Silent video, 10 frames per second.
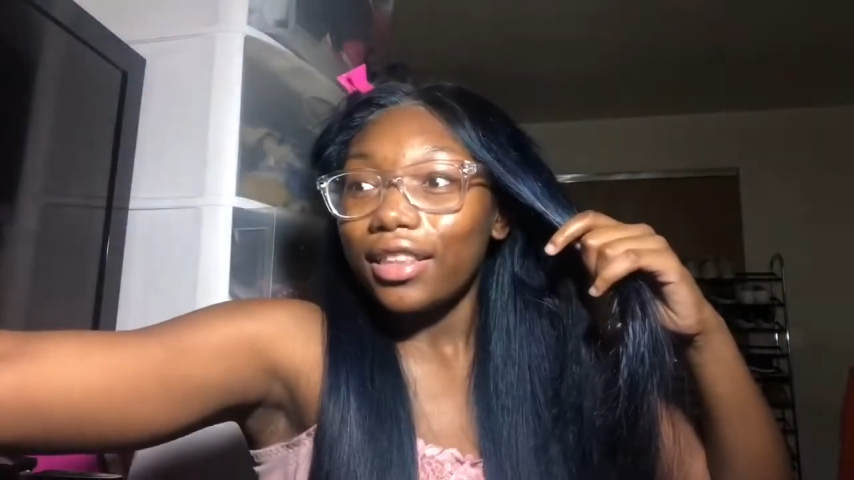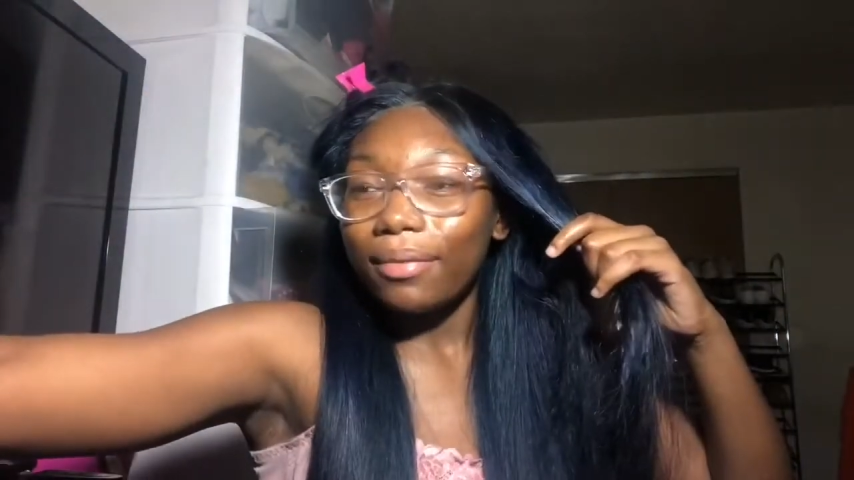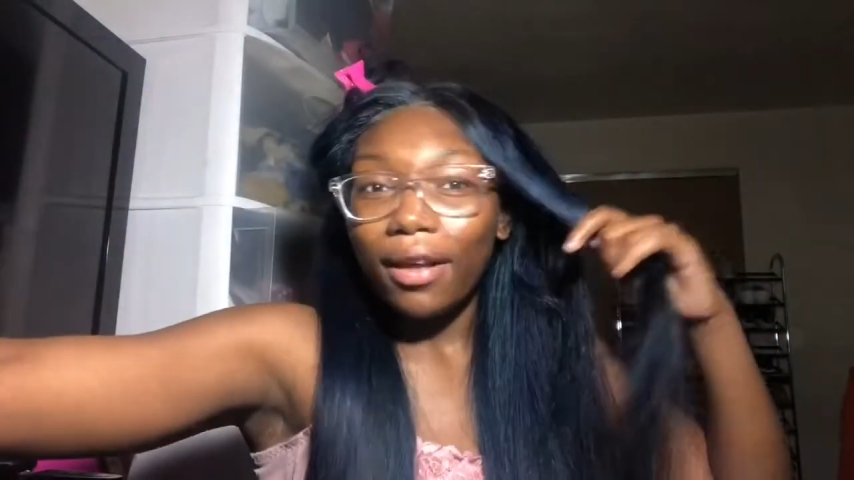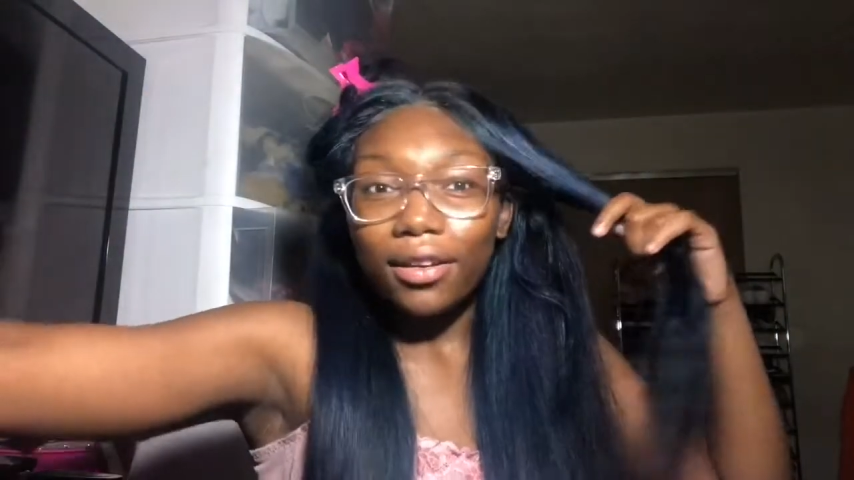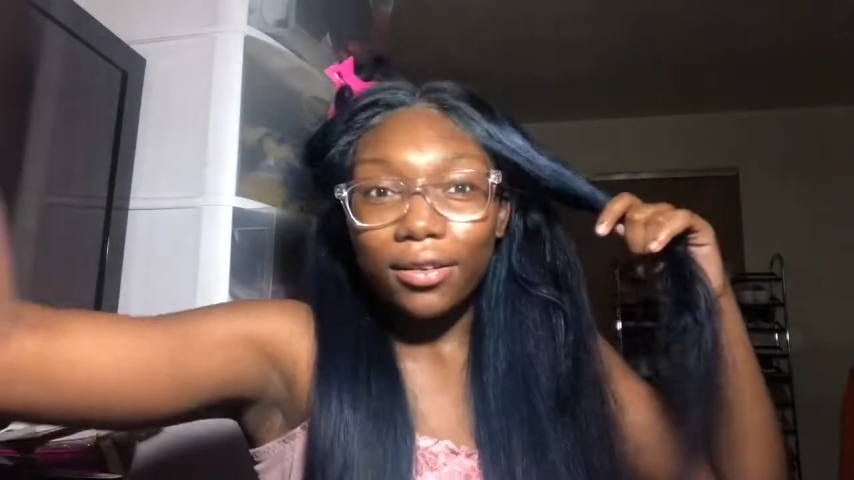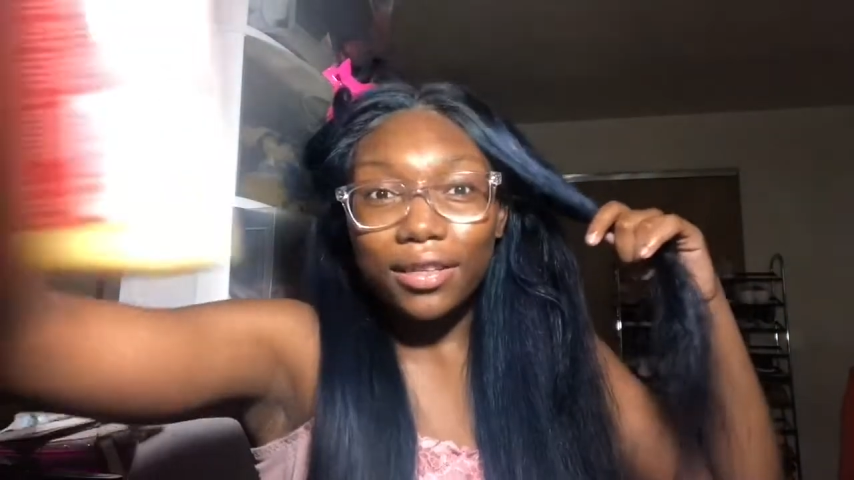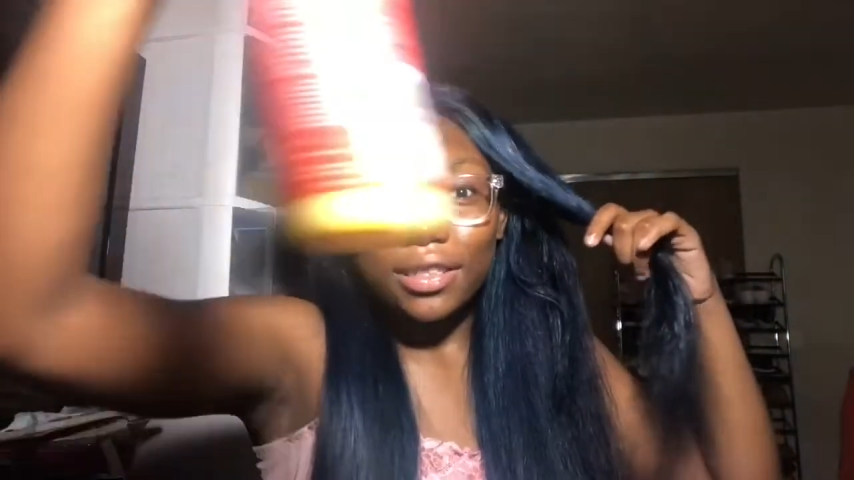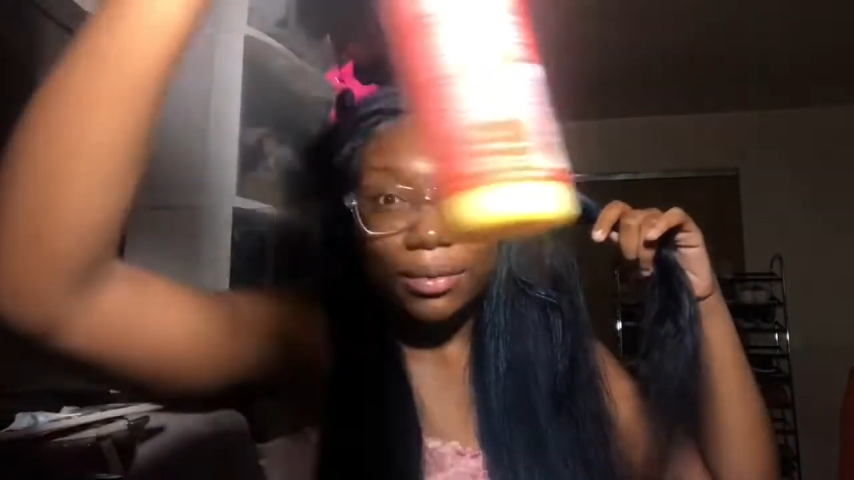The bottle is